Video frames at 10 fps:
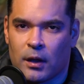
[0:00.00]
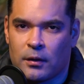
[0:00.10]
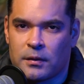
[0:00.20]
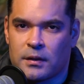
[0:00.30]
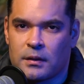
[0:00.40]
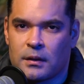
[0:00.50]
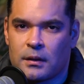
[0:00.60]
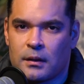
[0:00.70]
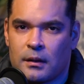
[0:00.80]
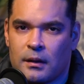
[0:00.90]
loans.
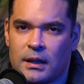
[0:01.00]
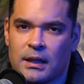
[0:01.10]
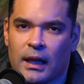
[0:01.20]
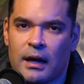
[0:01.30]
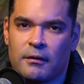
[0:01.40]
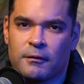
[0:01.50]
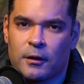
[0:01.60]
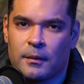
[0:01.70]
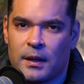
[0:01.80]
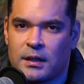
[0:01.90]
These allow
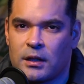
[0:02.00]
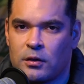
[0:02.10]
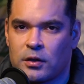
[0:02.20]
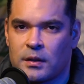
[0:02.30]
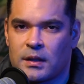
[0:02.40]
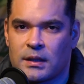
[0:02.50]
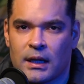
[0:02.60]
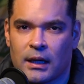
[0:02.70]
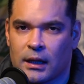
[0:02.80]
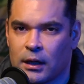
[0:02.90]
for institutions to
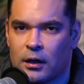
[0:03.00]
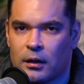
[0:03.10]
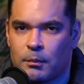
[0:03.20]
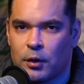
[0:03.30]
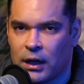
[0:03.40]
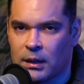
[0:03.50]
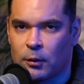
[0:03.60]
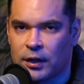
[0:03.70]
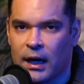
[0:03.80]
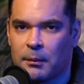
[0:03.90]
set clear,
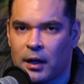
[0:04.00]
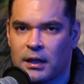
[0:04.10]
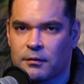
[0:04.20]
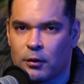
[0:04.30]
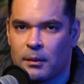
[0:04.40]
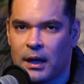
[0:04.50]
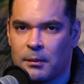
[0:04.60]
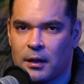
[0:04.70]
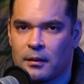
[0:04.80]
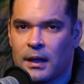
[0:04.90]
predictable timelines for
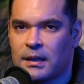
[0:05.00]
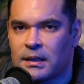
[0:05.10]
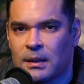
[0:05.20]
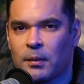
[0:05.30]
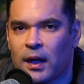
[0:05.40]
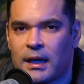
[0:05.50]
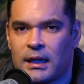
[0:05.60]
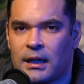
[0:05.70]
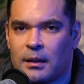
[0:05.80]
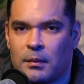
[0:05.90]
repayment. It's a simple
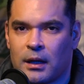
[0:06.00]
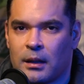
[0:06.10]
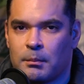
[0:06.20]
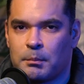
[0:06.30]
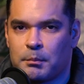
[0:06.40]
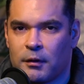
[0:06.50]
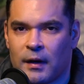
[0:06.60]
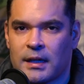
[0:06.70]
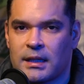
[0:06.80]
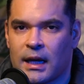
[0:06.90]
idea, but it
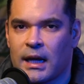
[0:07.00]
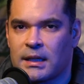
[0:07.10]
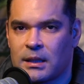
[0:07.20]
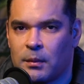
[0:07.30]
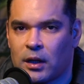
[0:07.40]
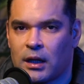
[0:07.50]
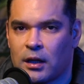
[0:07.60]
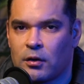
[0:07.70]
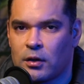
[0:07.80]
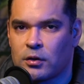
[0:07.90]
provides the kind of stability
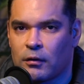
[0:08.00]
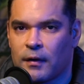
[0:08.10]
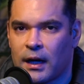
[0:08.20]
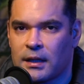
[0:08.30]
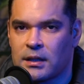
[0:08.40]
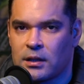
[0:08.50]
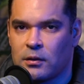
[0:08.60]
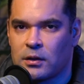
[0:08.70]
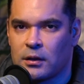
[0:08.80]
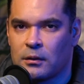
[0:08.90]
that traditional finance is
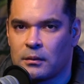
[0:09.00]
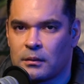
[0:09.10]
used to.